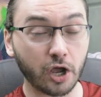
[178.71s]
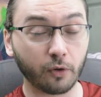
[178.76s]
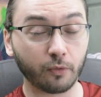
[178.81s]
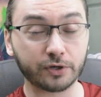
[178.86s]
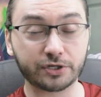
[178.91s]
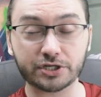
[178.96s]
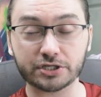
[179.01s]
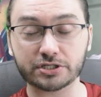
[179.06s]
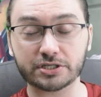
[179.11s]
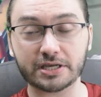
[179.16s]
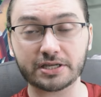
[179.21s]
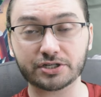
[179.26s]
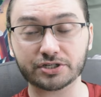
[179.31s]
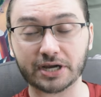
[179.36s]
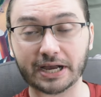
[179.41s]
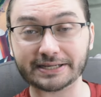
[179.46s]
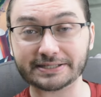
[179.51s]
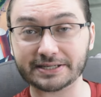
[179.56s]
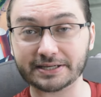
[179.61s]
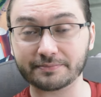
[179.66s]
Which is
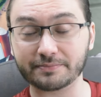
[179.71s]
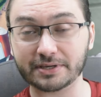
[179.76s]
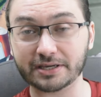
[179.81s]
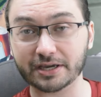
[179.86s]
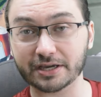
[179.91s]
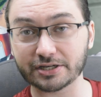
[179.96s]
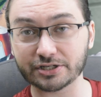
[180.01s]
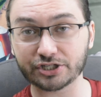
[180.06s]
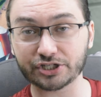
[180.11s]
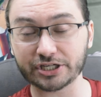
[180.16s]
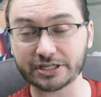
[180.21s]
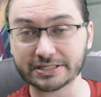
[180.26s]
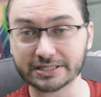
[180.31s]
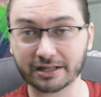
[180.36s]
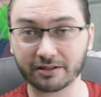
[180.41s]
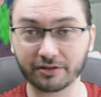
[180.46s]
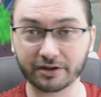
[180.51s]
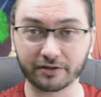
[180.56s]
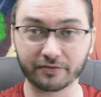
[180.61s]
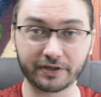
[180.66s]
interesting because she's
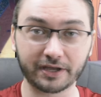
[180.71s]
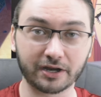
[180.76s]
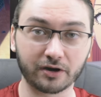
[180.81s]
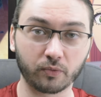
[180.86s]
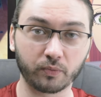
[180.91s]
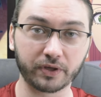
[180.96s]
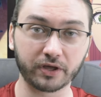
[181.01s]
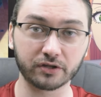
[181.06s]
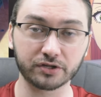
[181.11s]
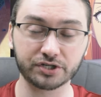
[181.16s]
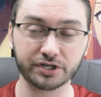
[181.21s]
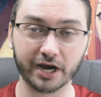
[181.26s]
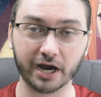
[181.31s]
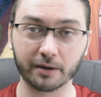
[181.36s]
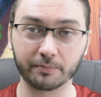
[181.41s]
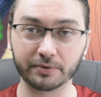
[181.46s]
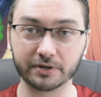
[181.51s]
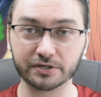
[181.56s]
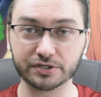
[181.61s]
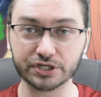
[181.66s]
clearly in a
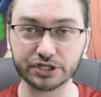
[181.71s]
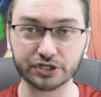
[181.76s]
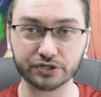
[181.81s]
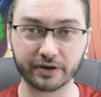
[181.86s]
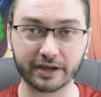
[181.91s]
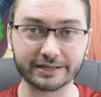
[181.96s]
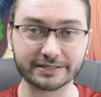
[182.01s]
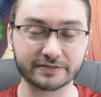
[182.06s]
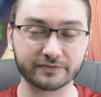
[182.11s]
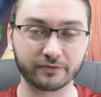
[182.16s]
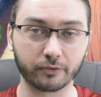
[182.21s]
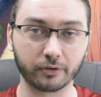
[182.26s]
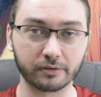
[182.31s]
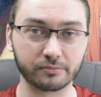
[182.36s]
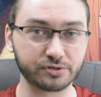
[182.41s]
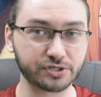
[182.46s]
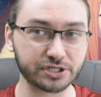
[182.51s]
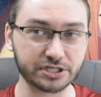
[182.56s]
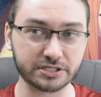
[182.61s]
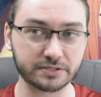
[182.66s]
wheelchair, but if she
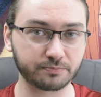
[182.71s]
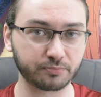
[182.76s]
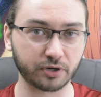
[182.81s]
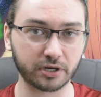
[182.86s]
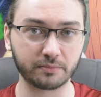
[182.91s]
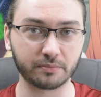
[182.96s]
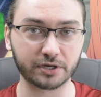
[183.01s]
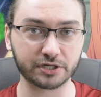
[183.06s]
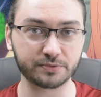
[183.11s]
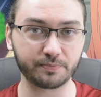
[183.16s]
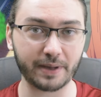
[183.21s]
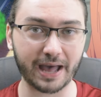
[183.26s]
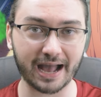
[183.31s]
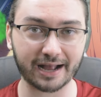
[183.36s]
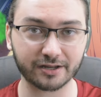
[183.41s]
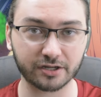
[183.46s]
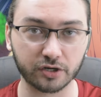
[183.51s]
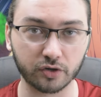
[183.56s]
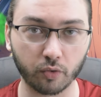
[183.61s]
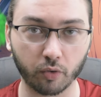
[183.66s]
transforms, she's pretty much
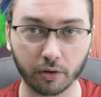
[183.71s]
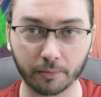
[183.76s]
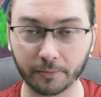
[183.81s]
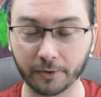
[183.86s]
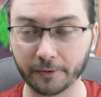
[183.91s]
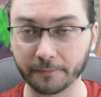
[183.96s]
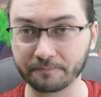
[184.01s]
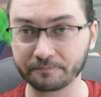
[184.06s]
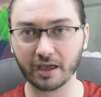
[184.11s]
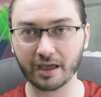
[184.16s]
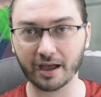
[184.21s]
back to normal.